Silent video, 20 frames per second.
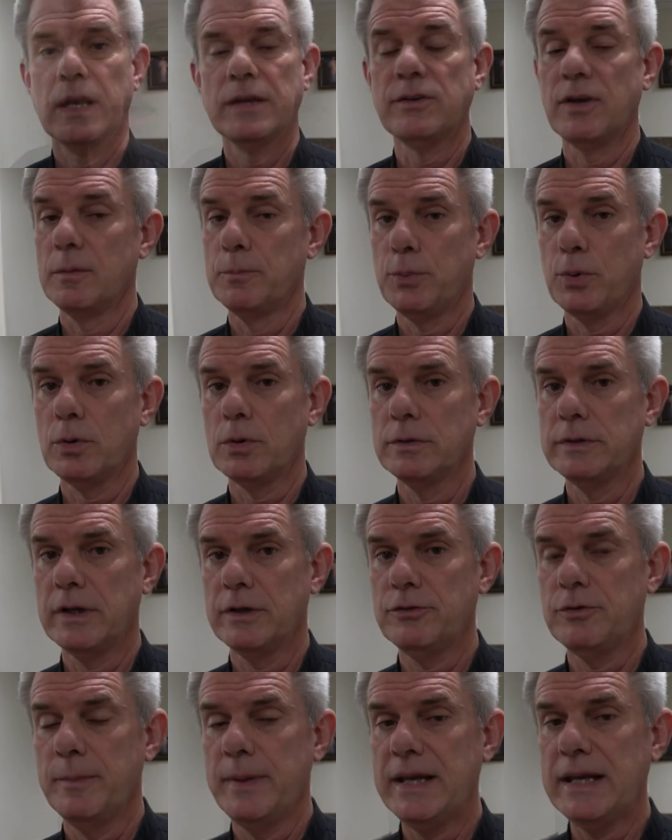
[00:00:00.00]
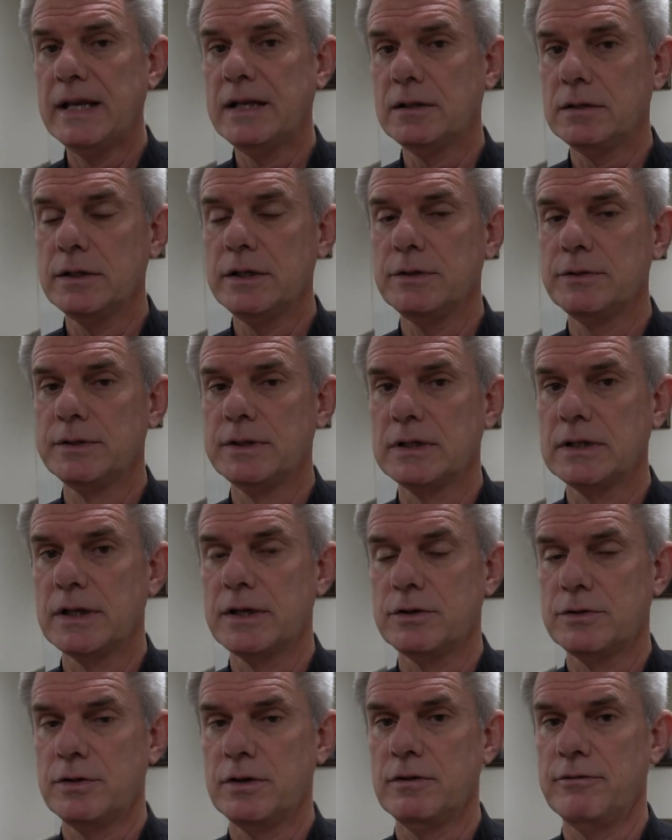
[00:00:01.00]
St. Paul does make it clear in the
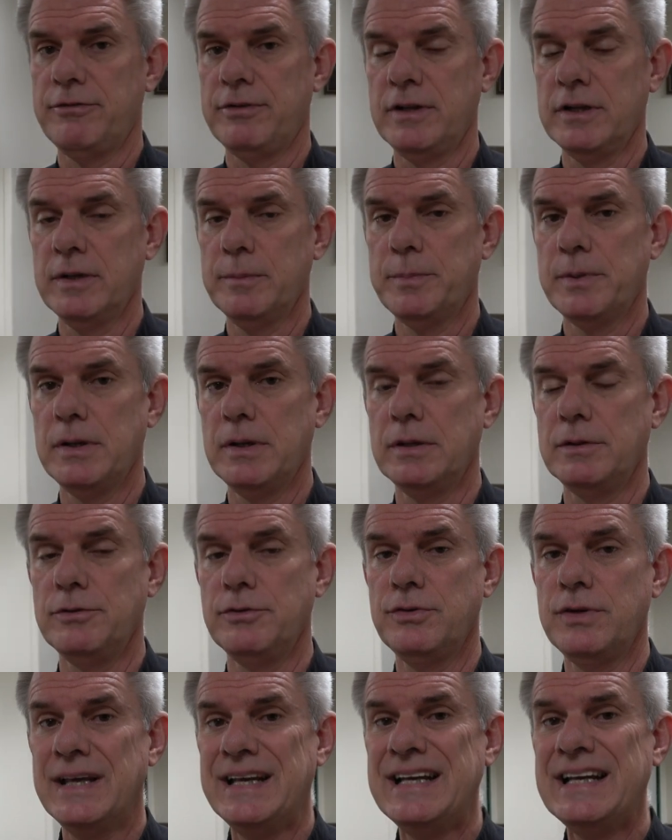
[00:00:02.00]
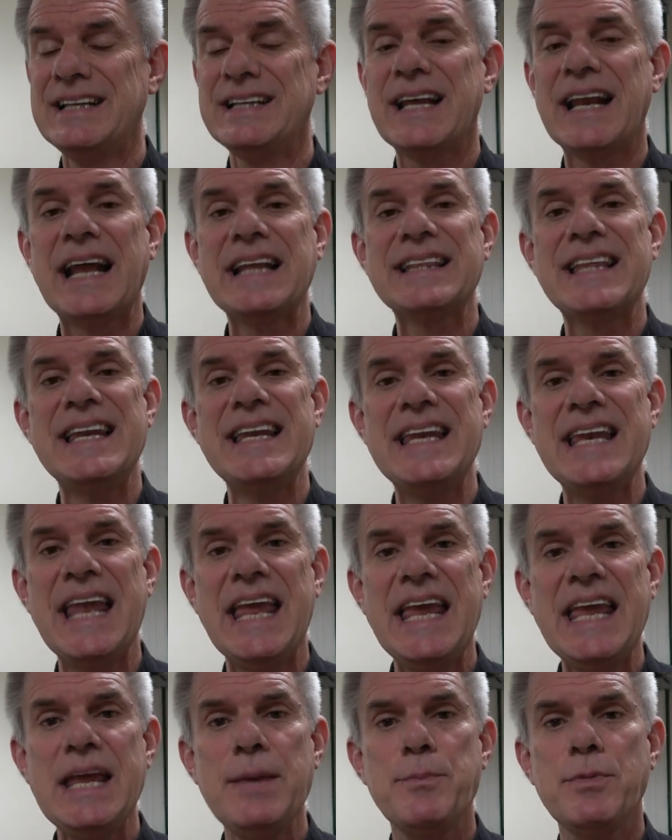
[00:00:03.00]
letter to the Philippians that at the
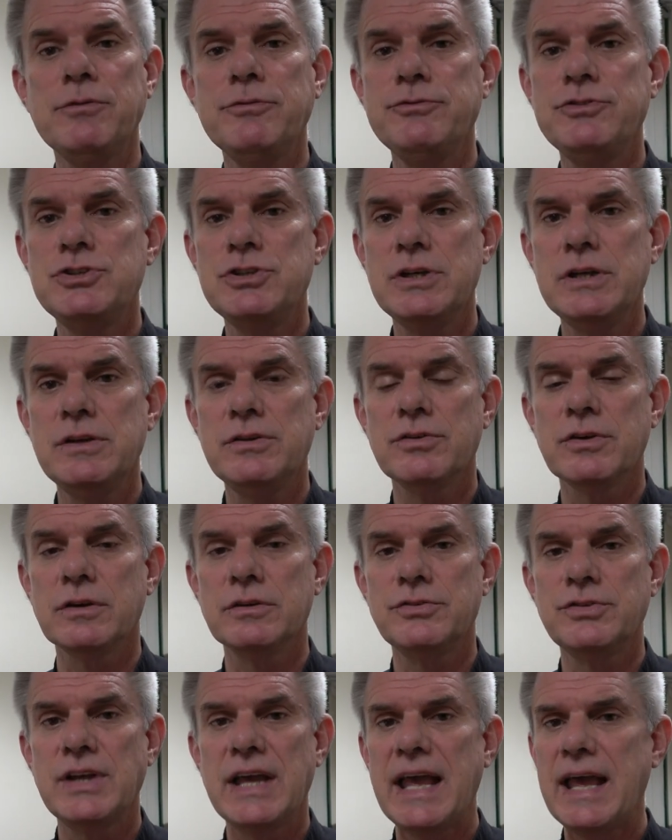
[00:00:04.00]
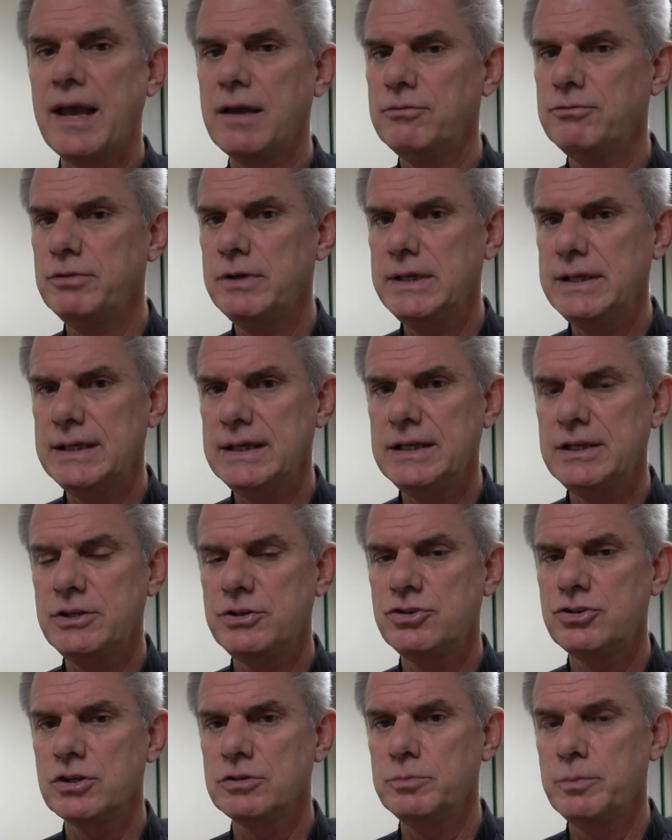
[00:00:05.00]
name of Jesus, every knee
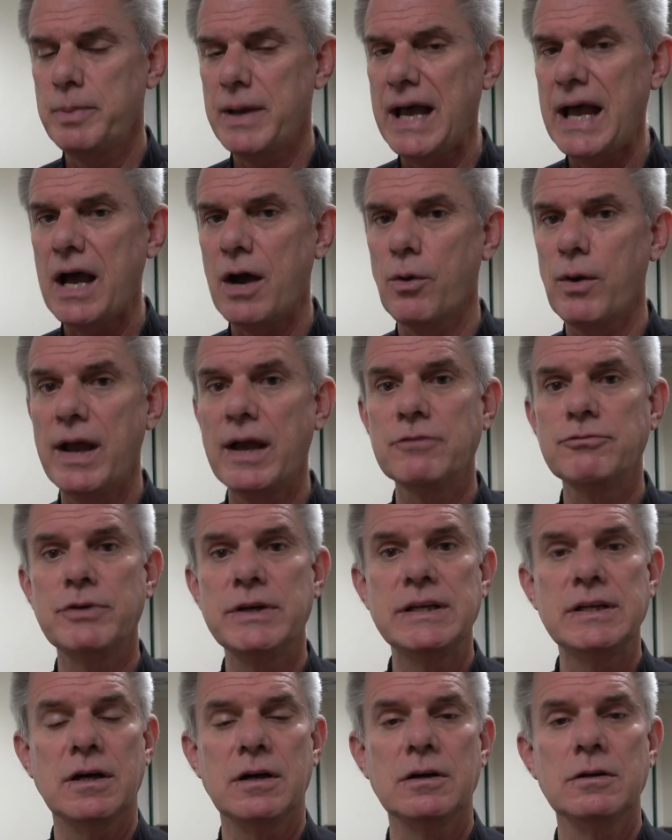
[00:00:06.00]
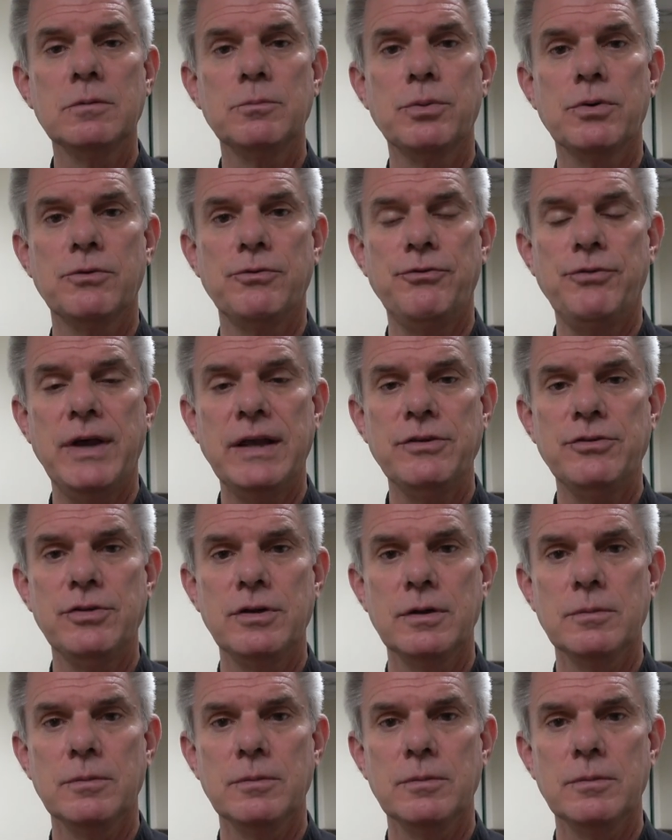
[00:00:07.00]
should bow, every tongue profess